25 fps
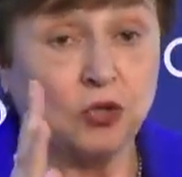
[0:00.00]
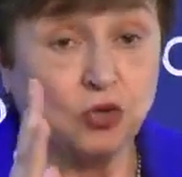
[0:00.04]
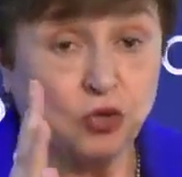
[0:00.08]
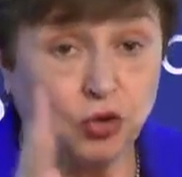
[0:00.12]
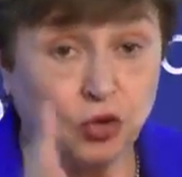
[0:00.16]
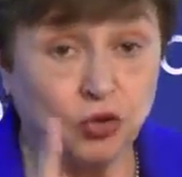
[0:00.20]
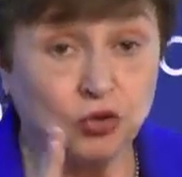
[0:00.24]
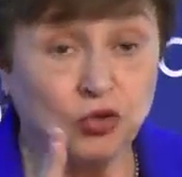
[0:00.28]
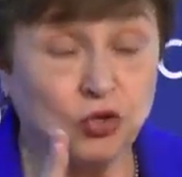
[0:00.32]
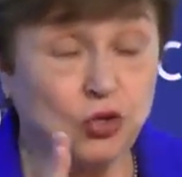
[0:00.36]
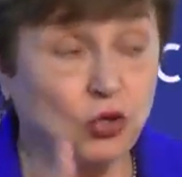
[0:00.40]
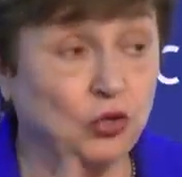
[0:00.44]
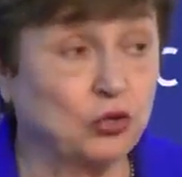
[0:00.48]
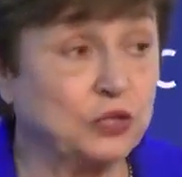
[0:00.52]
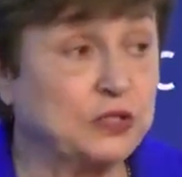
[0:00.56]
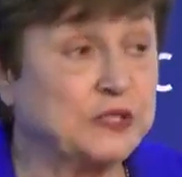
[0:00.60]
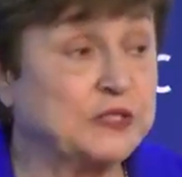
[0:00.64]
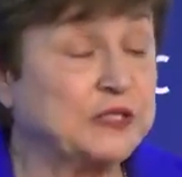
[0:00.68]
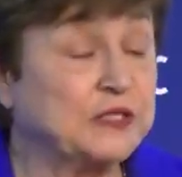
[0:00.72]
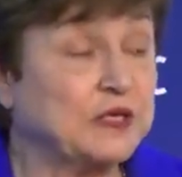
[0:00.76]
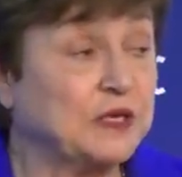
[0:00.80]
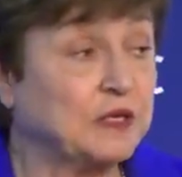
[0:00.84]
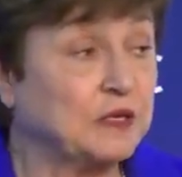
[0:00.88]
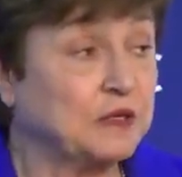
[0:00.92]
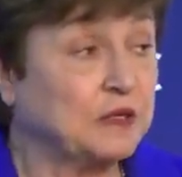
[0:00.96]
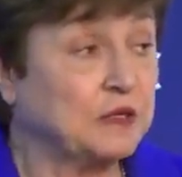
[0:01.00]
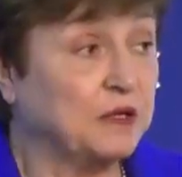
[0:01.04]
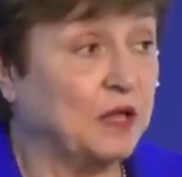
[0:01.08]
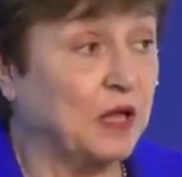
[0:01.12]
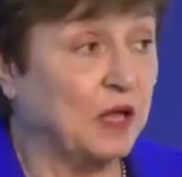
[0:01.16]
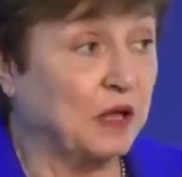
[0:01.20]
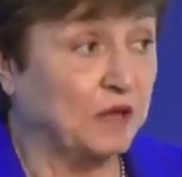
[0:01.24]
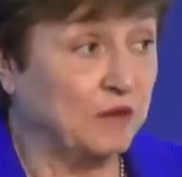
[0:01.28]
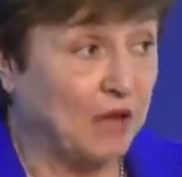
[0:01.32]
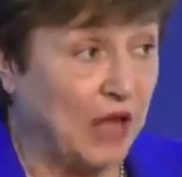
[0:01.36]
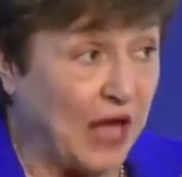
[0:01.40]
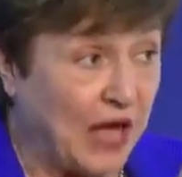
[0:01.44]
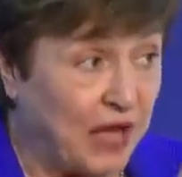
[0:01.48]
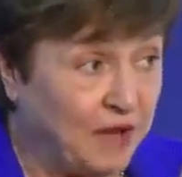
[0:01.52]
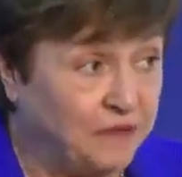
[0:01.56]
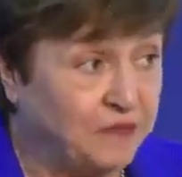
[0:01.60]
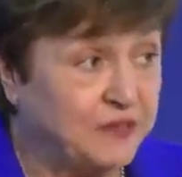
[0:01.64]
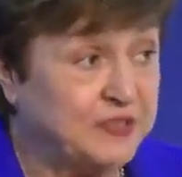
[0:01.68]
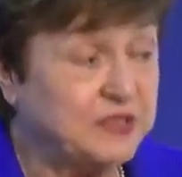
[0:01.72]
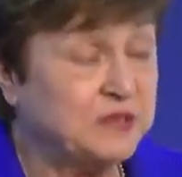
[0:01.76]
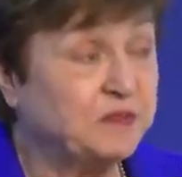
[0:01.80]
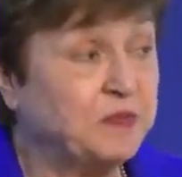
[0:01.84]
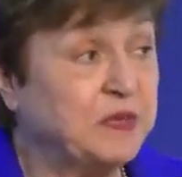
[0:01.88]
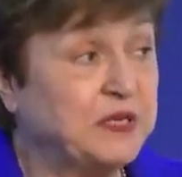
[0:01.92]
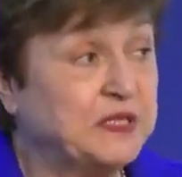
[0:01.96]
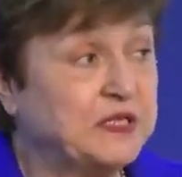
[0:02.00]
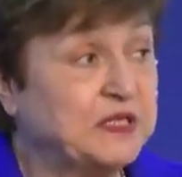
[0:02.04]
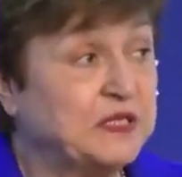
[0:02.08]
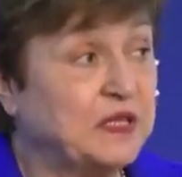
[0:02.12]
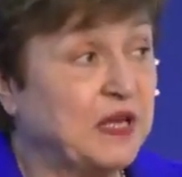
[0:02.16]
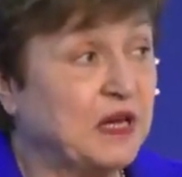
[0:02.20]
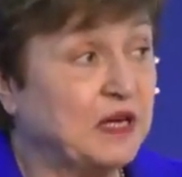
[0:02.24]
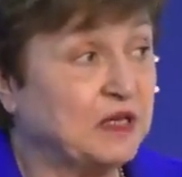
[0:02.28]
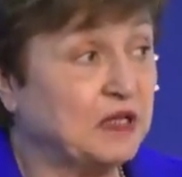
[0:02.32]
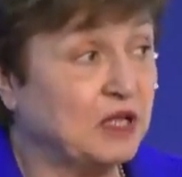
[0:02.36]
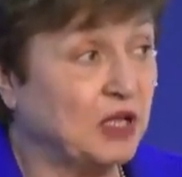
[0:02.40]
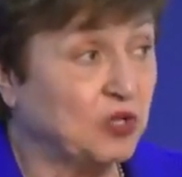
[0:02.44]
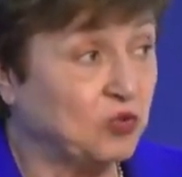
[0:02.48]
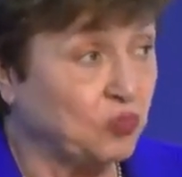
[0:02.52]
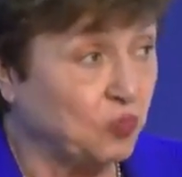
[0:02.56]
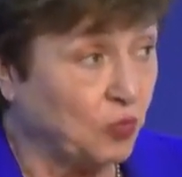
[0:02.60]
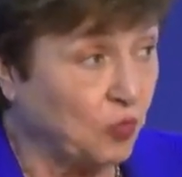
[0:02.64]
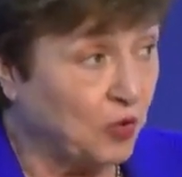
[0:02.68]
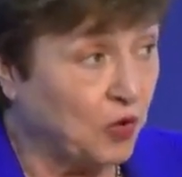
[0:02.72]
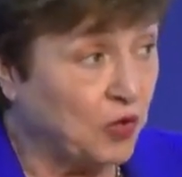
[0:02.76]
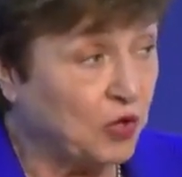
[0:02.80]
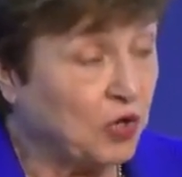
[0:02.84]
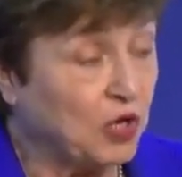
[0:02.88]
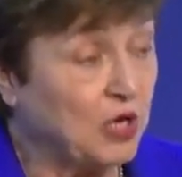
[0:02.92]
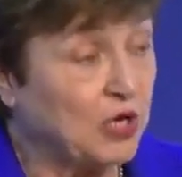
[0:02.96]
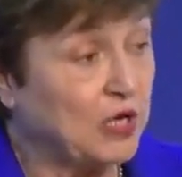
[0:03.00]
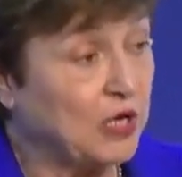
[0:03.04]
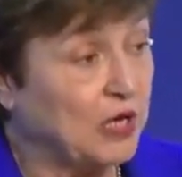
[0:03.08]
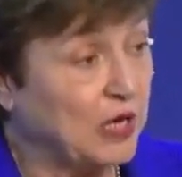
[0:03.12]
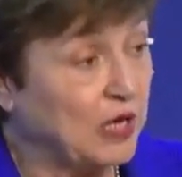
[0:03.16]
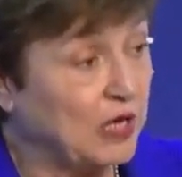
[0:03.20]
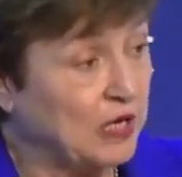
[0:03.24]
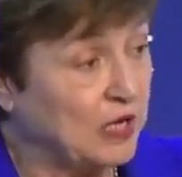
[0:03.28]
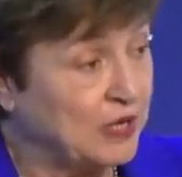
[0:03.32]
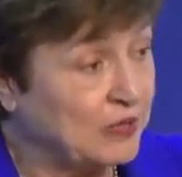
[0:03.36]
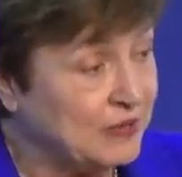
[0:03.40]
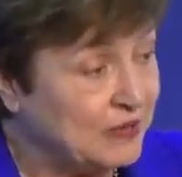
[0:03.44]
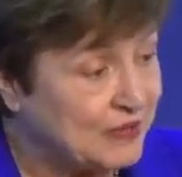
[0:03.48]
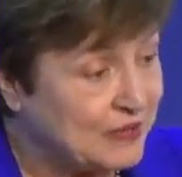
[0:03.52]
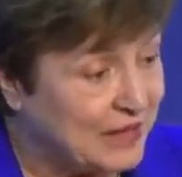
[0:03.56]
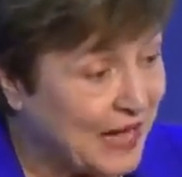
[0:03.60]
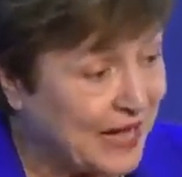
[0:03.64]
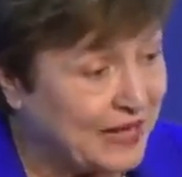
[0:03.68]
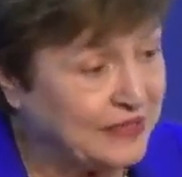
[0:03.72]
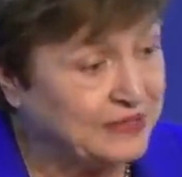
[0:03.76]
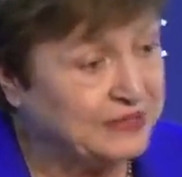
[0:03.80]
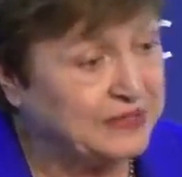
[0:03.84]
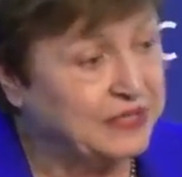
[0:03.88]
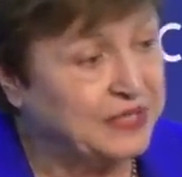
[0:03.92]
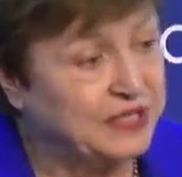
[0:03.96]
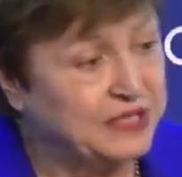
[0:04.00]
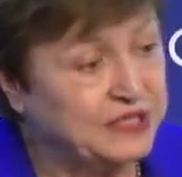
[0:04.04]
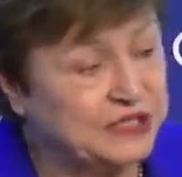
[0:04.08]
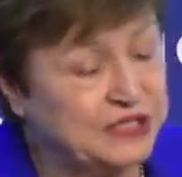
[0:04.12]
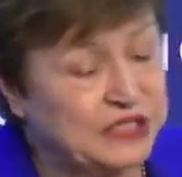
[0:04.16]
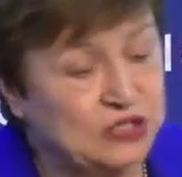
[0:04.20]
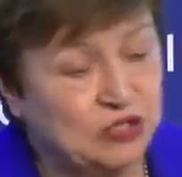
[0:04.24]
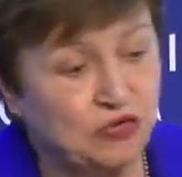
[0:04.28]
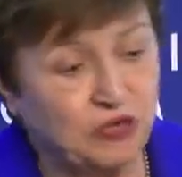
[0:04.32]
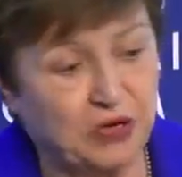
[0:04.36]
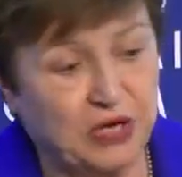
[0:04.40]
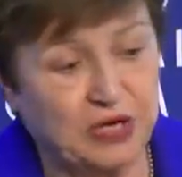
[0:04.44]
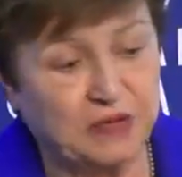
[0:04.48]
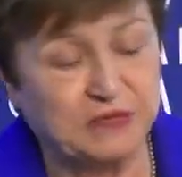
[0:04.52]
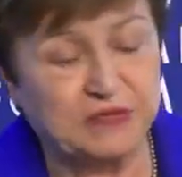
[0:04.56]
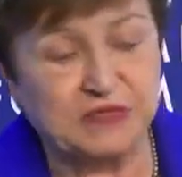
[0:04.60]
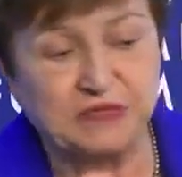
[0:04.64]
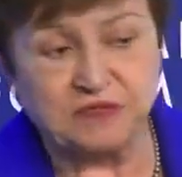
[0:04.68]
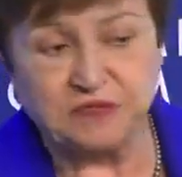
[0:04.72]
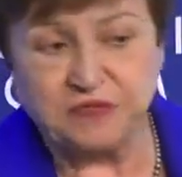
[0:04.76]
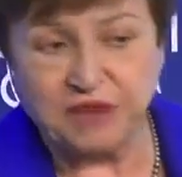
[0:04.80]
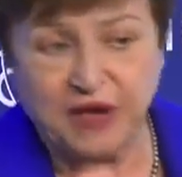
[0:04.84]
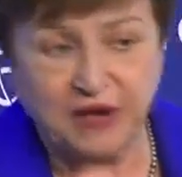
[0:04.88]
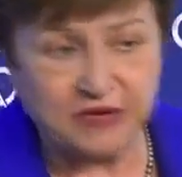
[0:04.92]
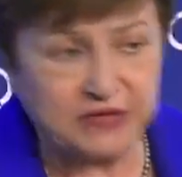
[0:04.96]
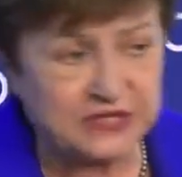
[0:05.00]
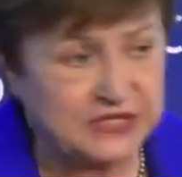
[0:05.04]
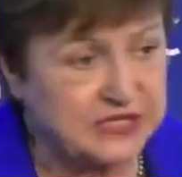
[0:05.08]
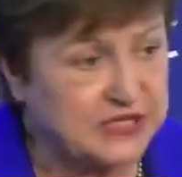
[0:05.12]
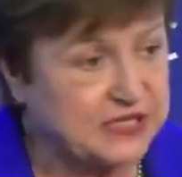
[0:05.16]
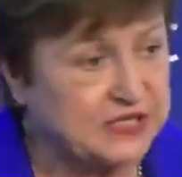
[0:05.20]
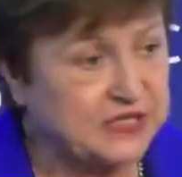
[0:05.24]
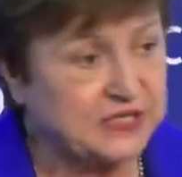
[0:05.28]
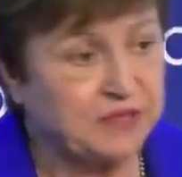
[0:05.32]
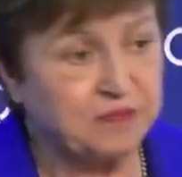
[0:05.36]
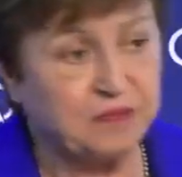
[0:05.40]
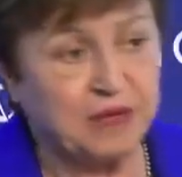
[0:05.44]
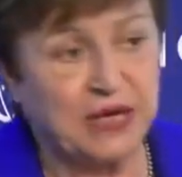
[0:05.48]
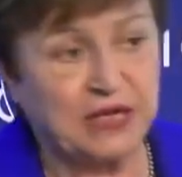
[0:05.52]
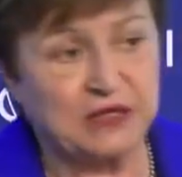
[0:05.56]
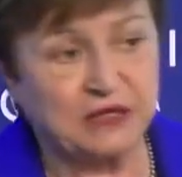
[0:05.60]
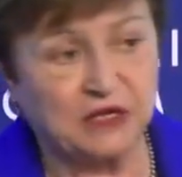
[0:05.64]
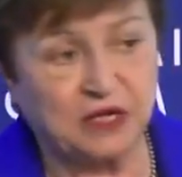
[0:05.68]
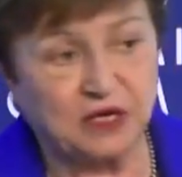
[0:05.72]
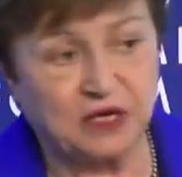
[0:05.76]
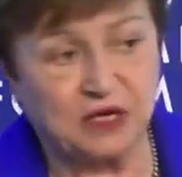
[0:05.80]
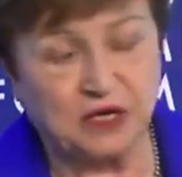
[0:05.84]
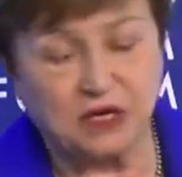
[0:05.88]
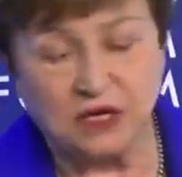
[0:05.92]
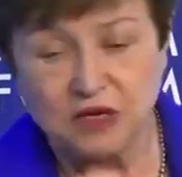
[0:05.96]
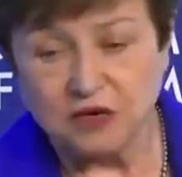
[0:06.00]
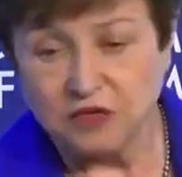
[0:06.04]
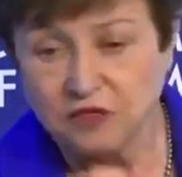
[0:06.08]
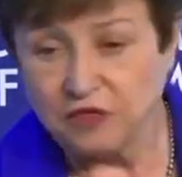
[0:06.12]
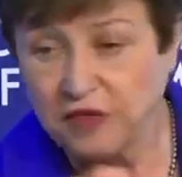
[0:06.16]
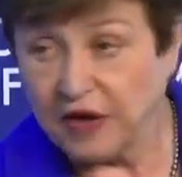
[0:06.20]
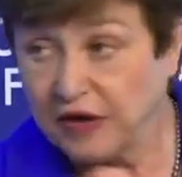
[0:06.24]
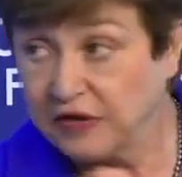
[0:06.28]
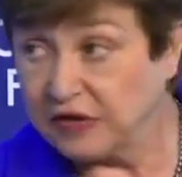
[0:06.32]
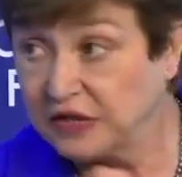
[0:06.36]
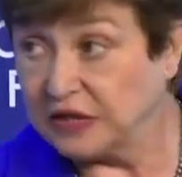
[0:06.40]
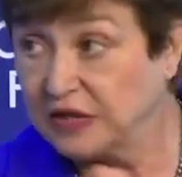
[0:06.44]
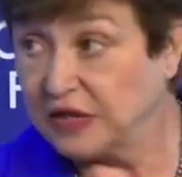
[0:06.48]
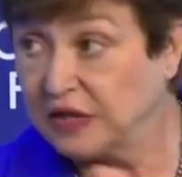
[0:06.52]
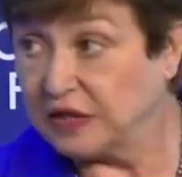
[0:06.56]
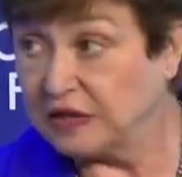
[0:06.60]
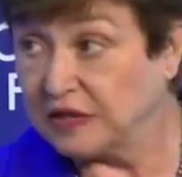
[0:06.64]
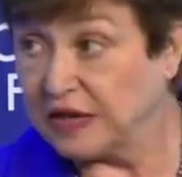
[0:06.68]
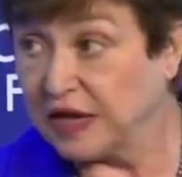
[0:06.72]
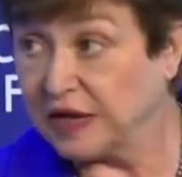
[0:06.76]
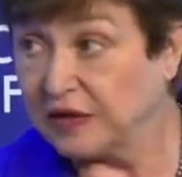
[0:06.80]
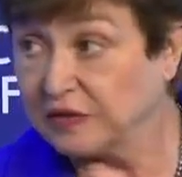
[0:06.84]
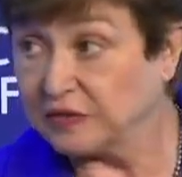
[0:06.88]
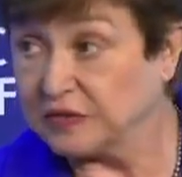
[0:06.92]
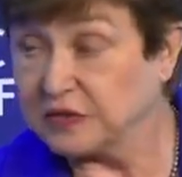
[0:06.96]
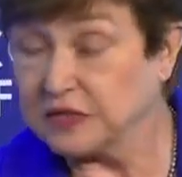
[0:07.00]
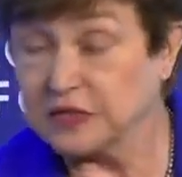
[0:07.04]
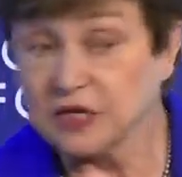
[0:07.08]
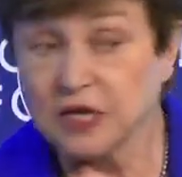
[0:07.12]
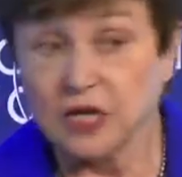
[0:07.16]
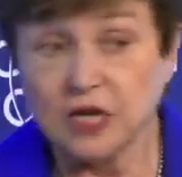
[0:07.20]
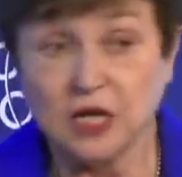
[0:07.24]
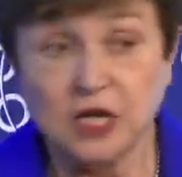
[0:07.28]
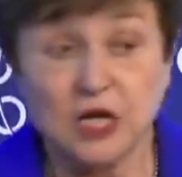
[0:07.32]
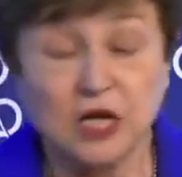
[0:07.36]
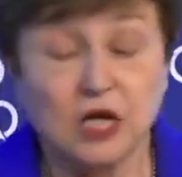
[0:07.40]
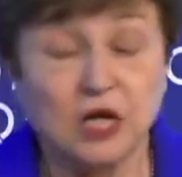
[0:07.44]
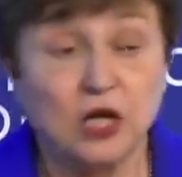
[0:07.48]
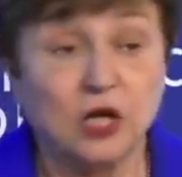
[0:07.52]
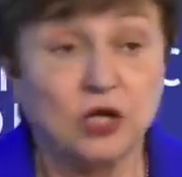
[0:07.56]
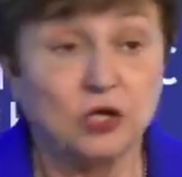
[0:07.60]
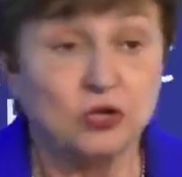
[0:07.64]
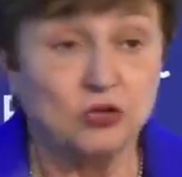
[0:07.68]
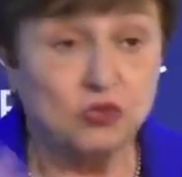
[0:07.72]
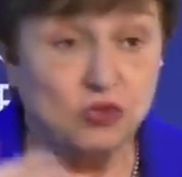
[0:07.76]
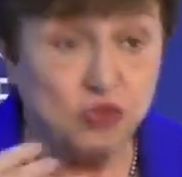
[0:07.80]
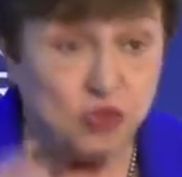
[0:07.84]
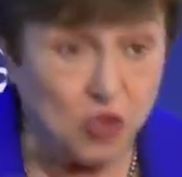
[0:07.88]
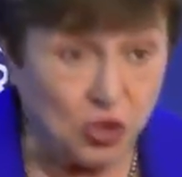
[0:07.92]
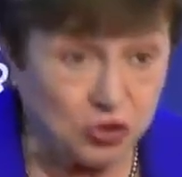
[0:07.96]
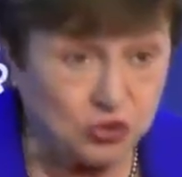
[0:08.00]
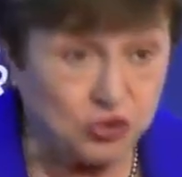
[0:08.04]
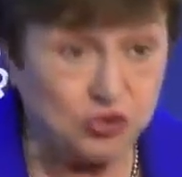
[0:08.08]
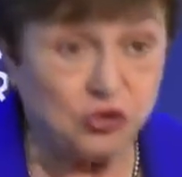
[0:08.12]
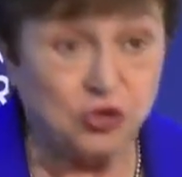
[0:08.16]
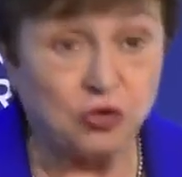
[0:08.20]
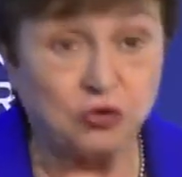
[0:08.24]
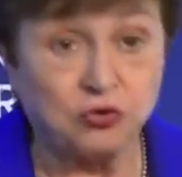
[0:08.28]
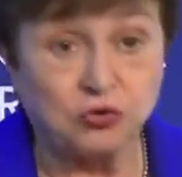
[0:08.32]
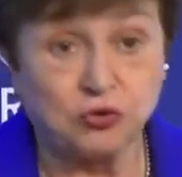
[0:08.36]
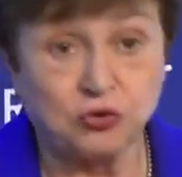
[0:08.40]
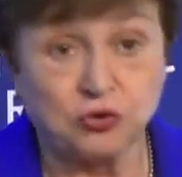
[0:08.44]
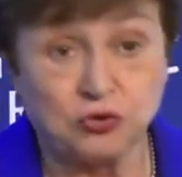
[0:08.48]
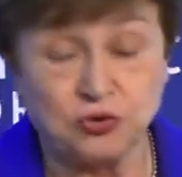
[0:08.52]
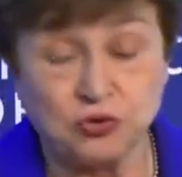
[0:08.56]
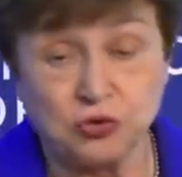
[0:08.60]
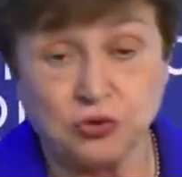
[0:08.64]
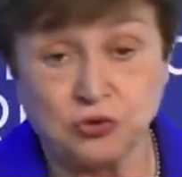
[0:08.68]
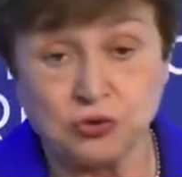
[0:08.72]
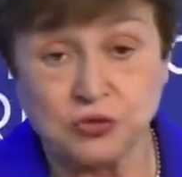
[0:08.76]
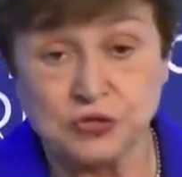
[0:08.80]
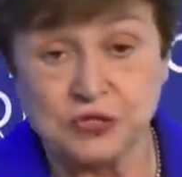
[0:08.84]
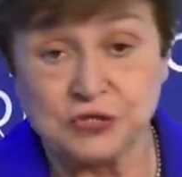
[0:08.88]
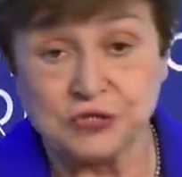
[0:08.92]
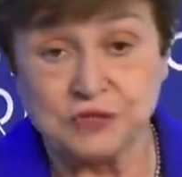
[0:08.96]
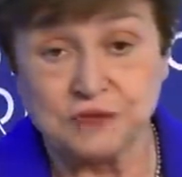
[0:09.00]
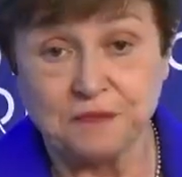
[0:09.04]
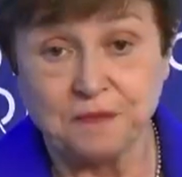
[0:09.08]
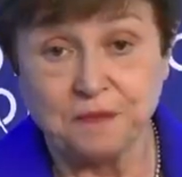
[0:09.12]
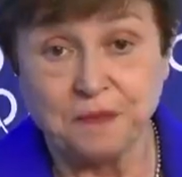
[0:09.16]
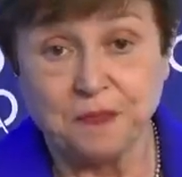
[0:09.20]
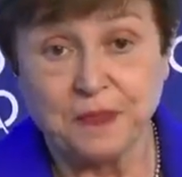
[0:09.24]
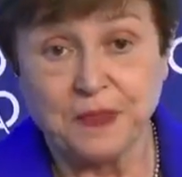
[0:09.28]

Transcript: Good news, FSB started work in 19 streams, very systematic, very detailed. Not so good news.